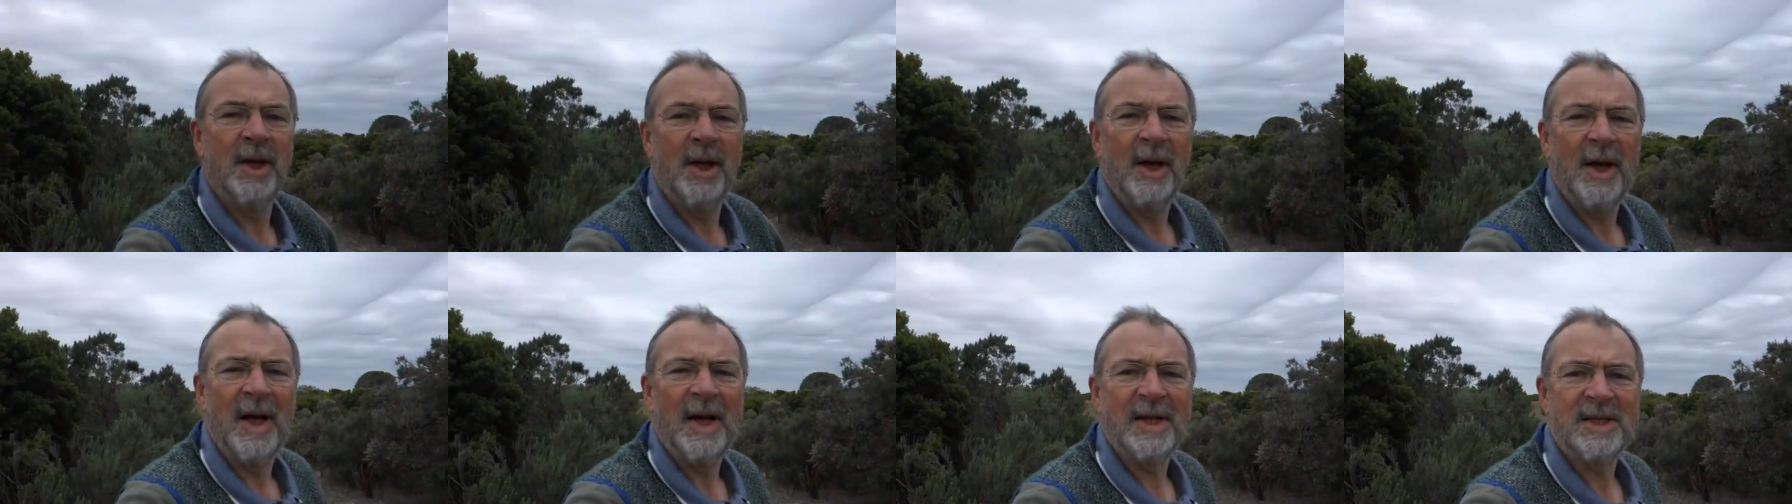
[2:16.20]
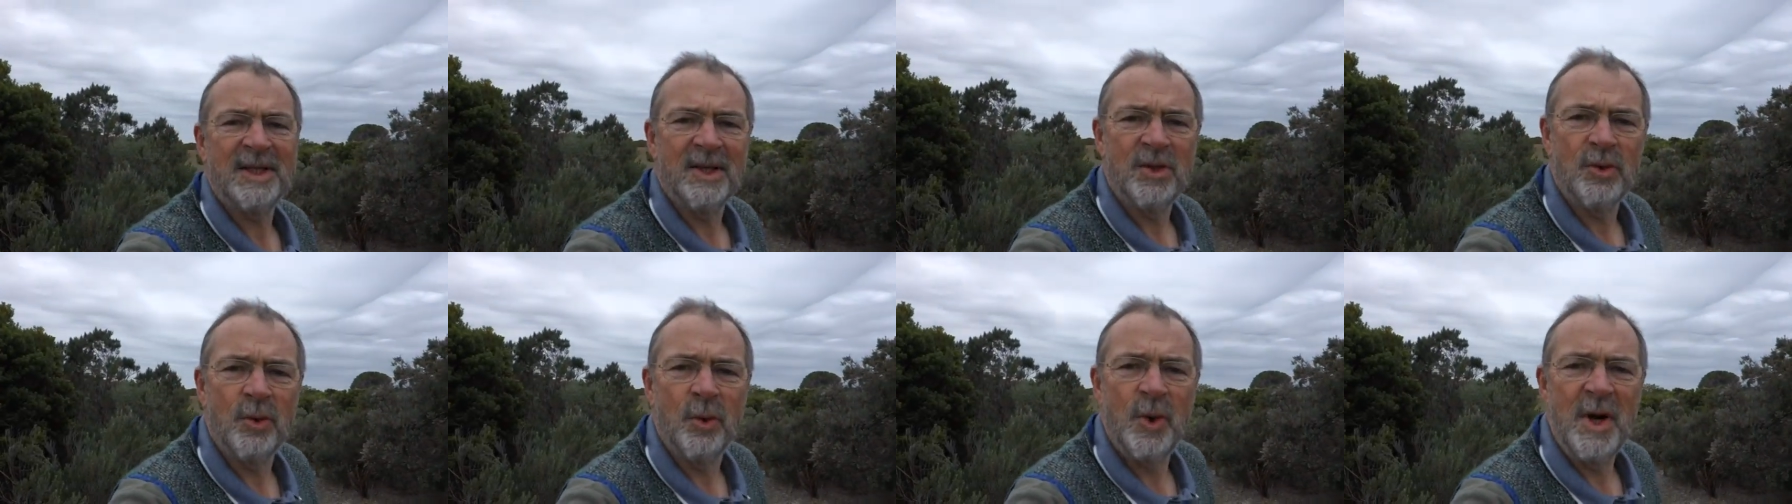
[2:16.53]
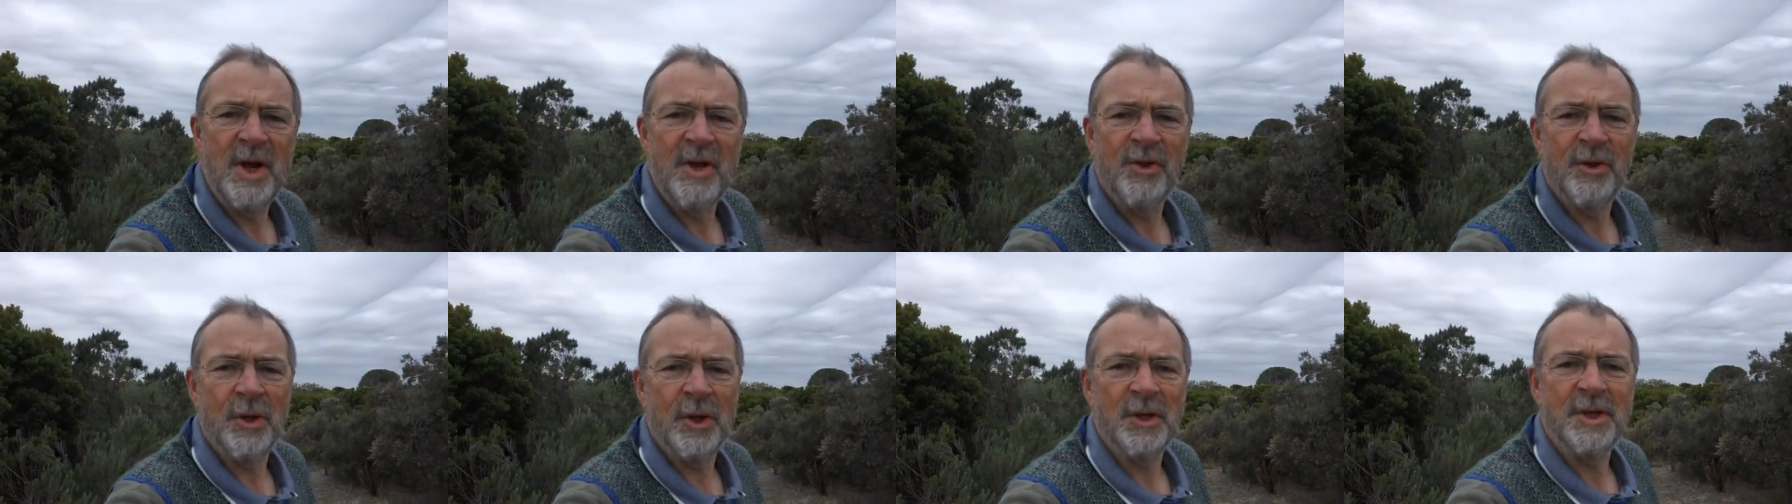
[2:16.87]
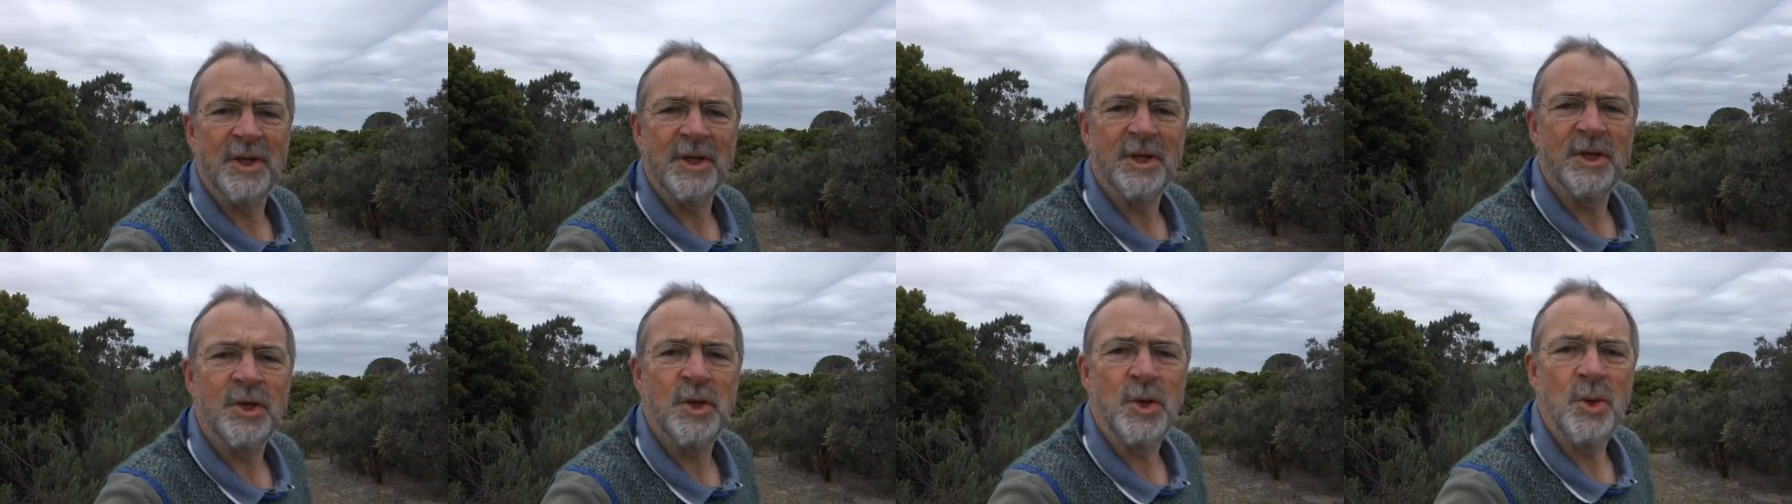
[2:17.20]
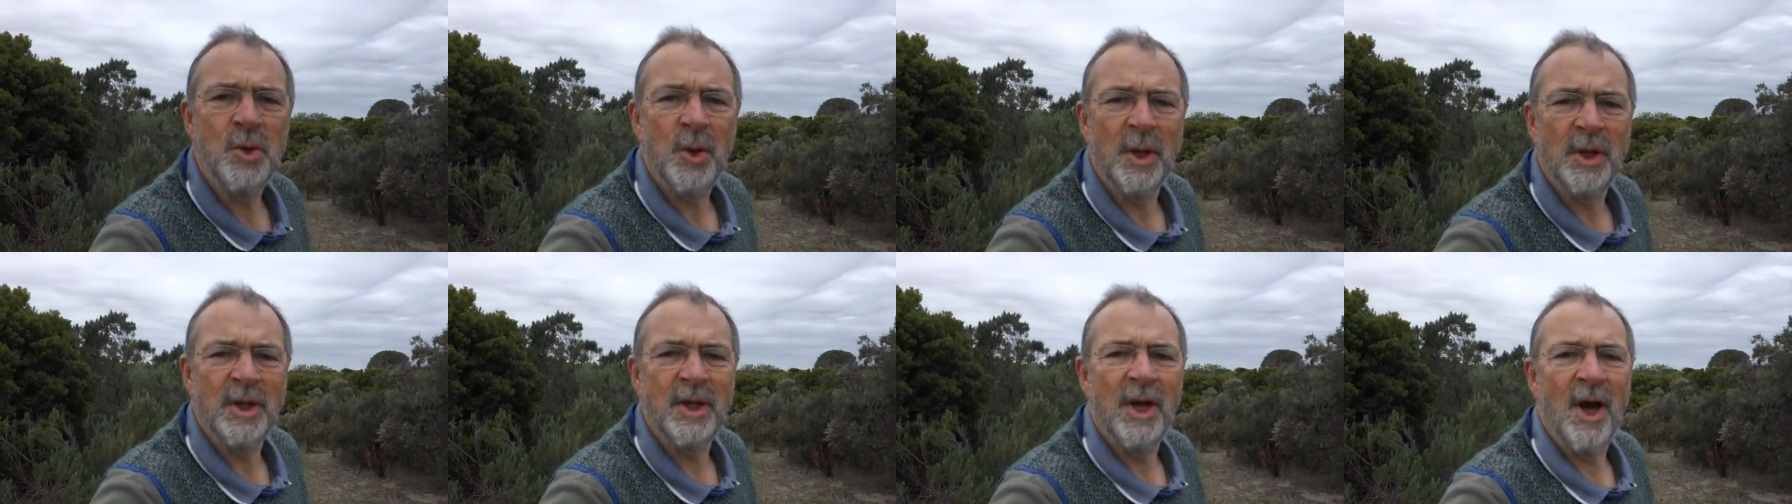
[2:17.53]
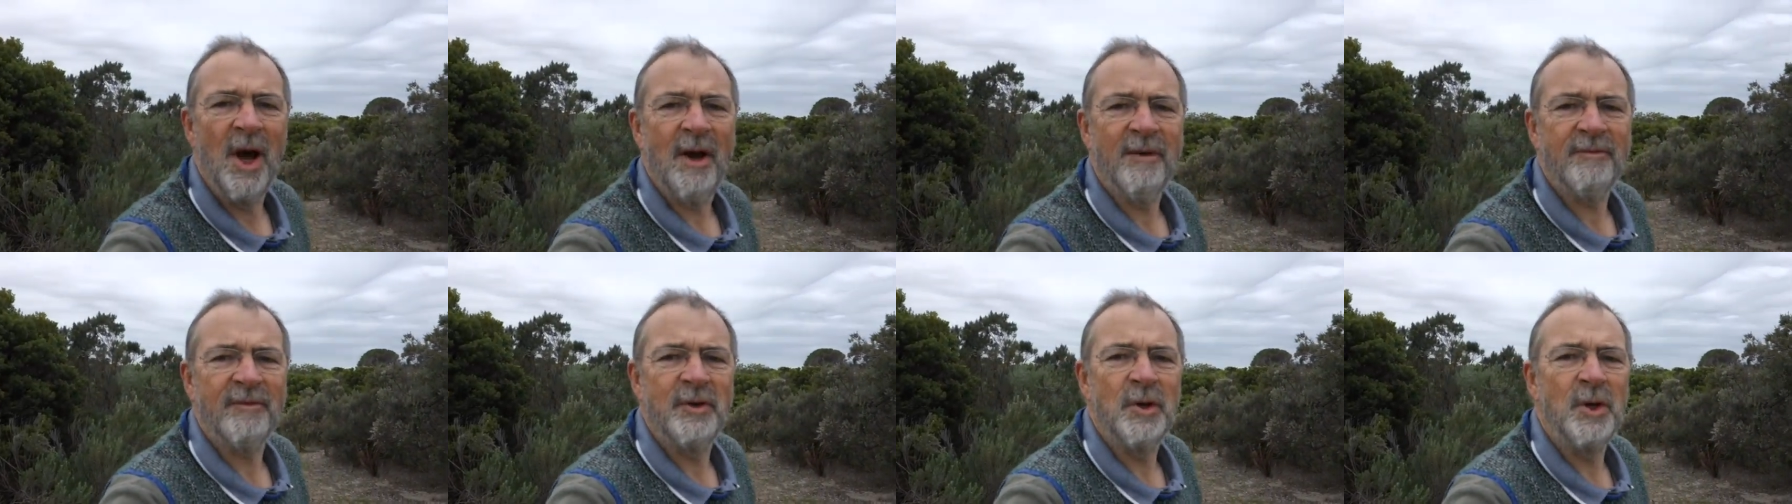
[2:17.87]
It's 3.32 in the
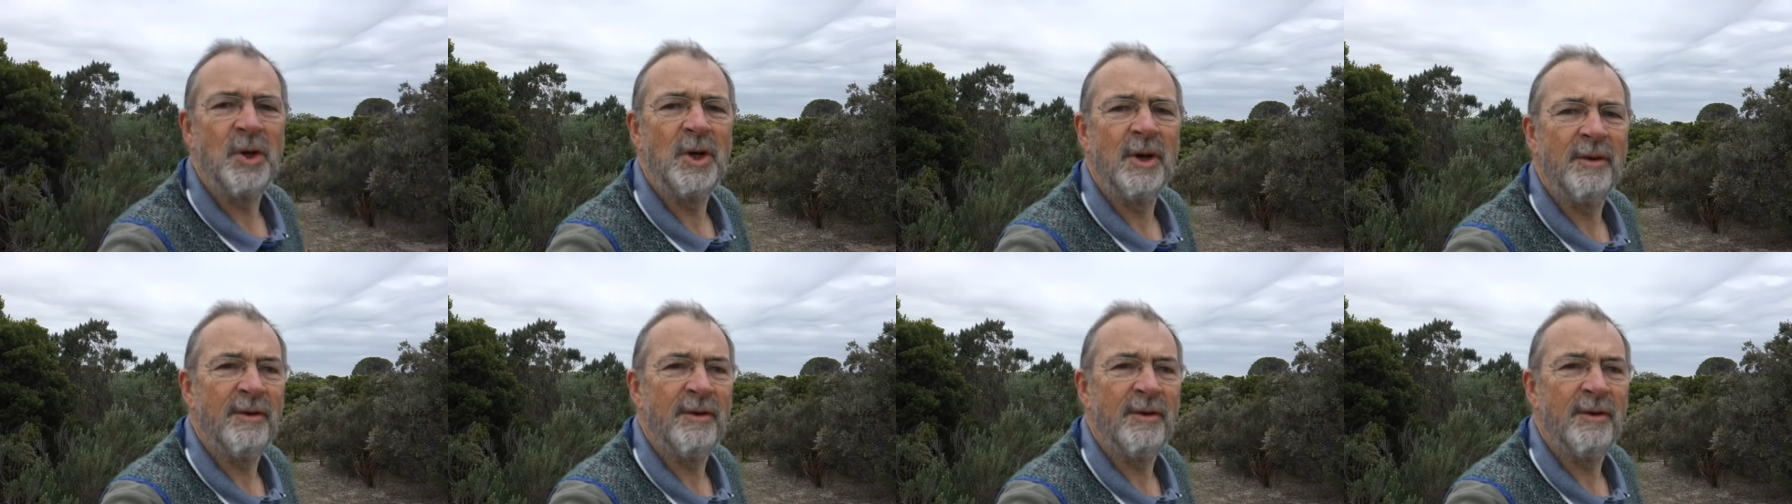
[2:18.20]
afternoon